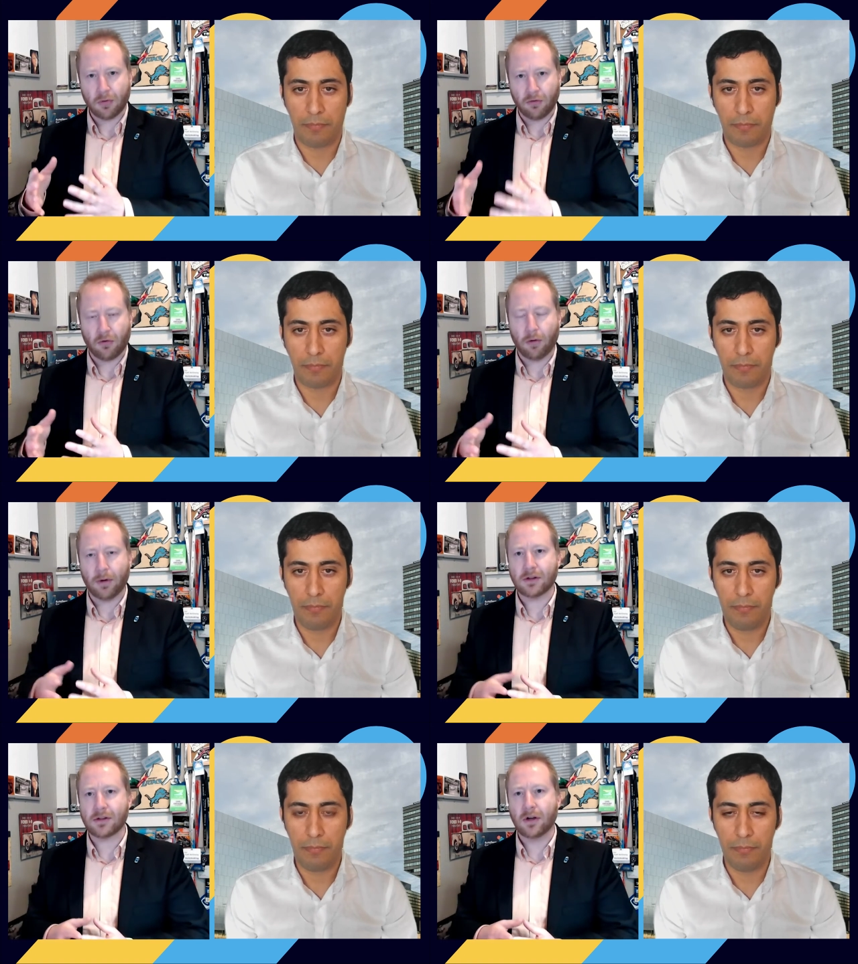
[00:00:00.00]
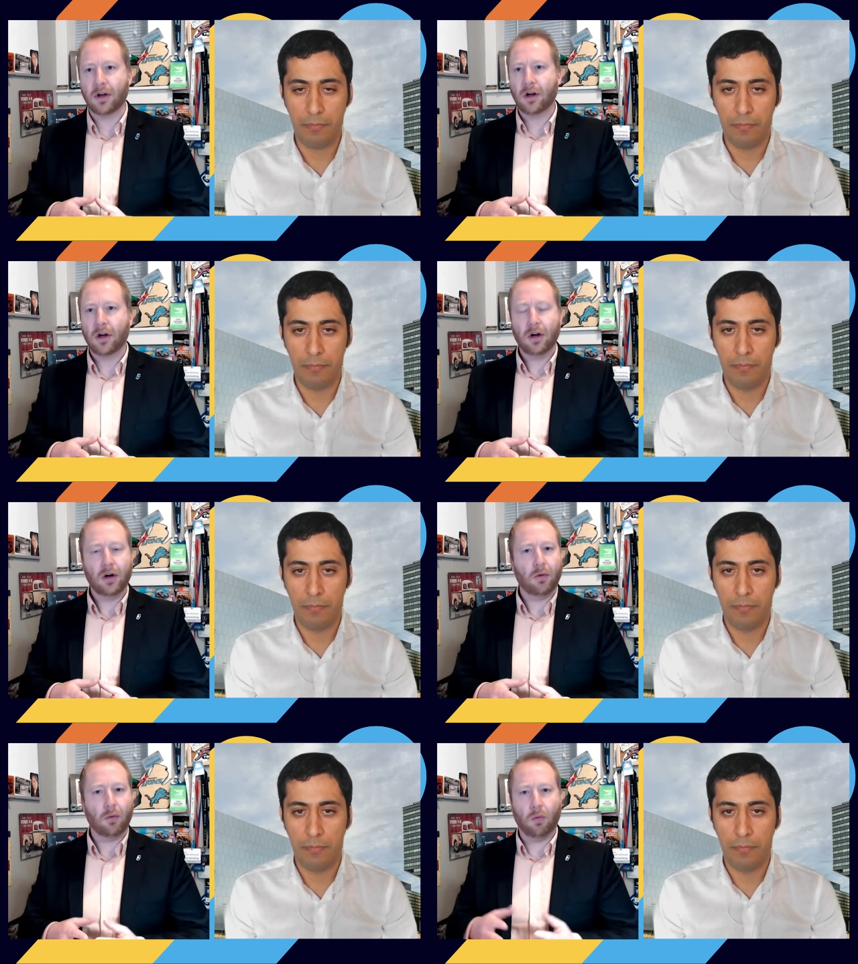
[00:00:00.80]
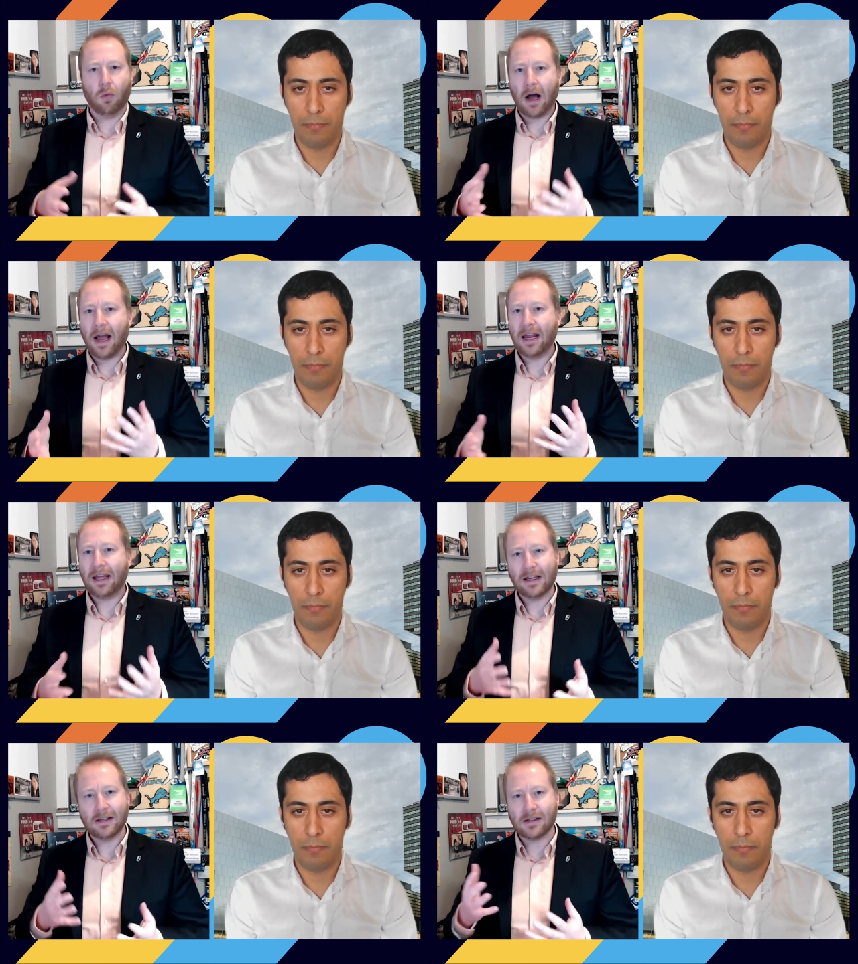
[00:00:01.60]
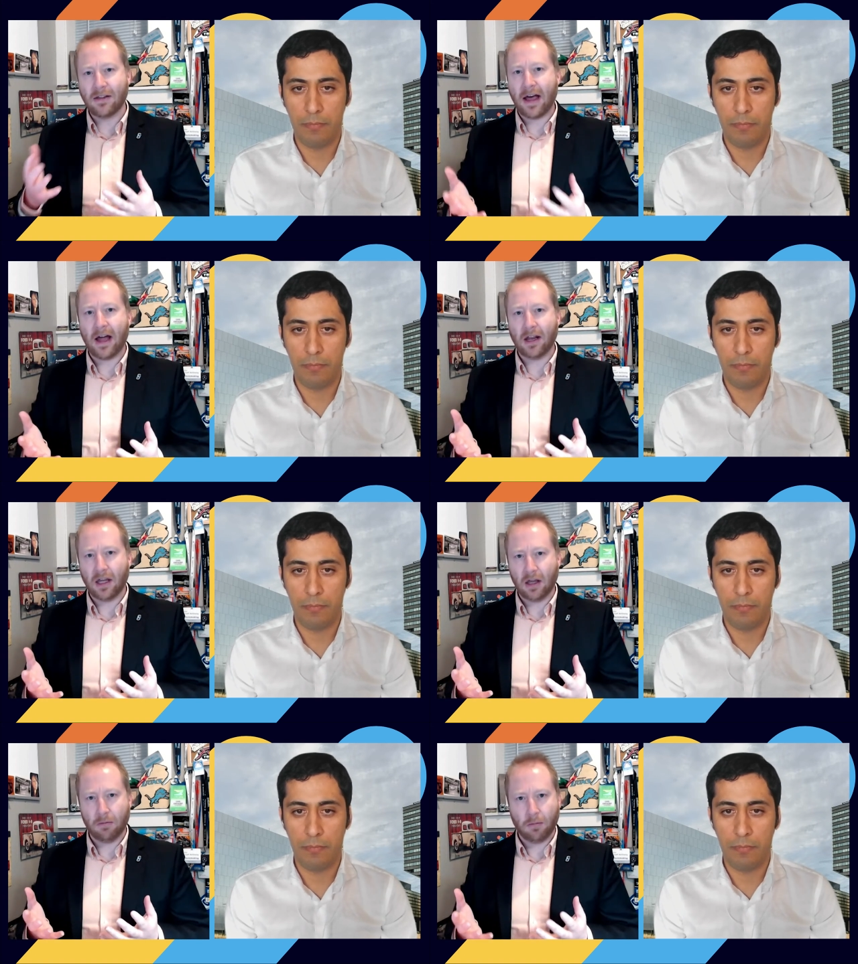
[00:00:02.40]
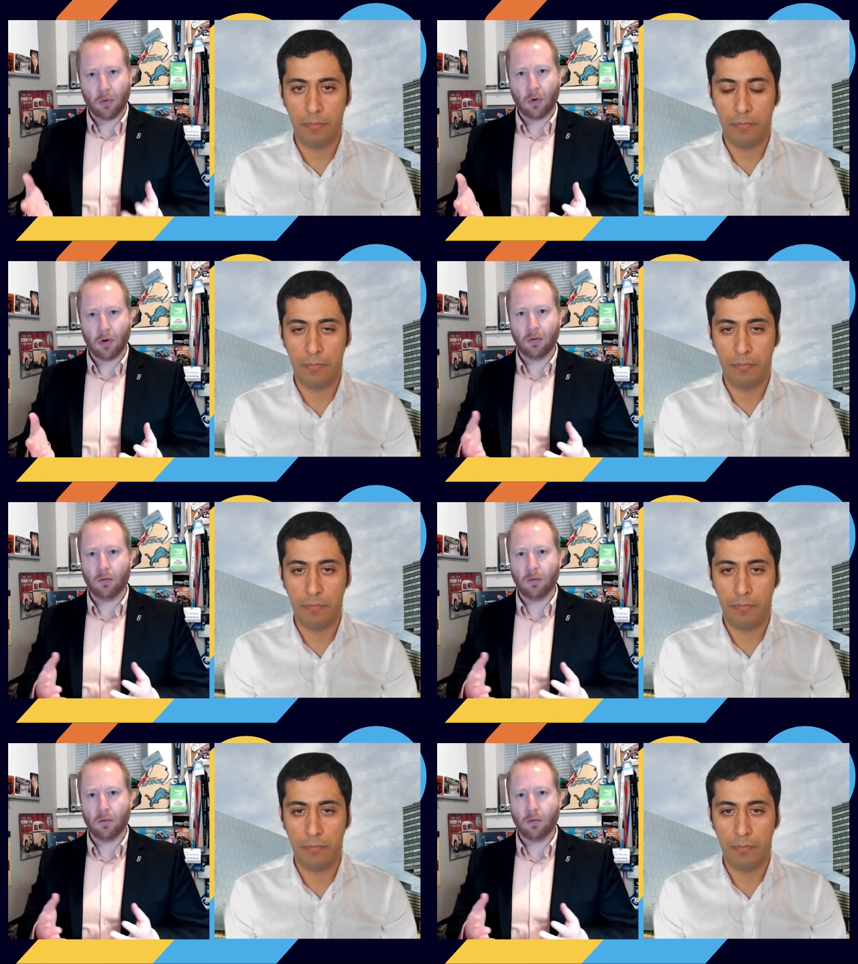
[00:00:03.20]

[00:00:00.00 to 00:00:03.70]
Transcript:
Speaker 1: performance why is that important?